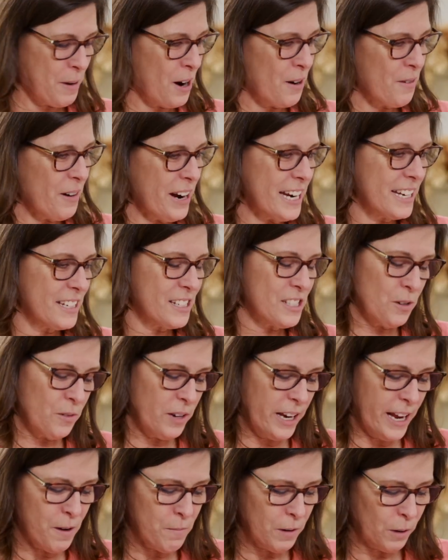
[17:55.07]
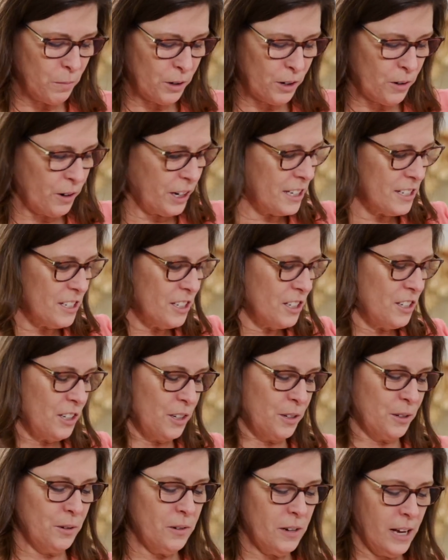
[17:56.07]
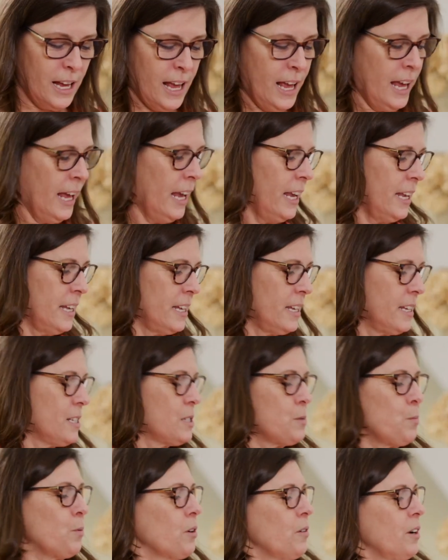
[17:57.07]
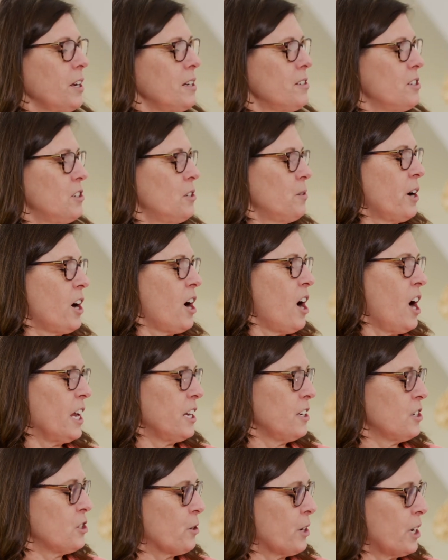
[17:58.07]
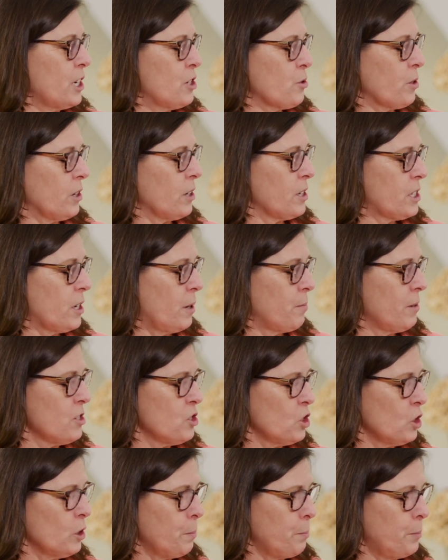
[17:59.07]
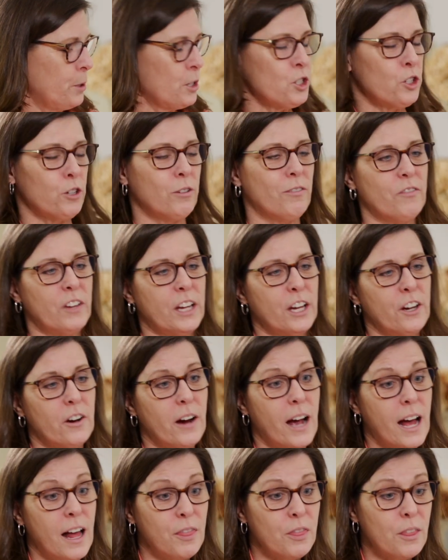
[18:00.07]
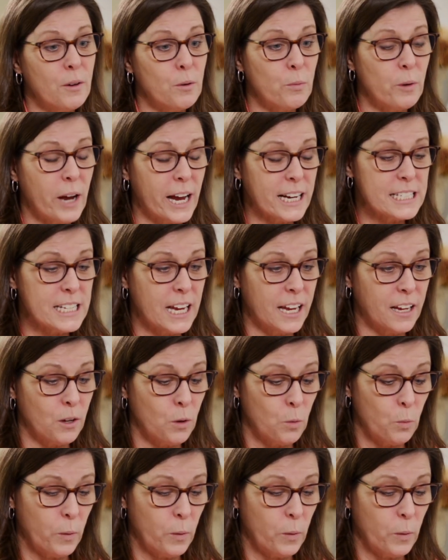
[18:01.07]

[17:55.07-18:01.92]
All right, so now what we're going to do is we're going to do our auditory drill. So I want you to put your finger on the rectangle.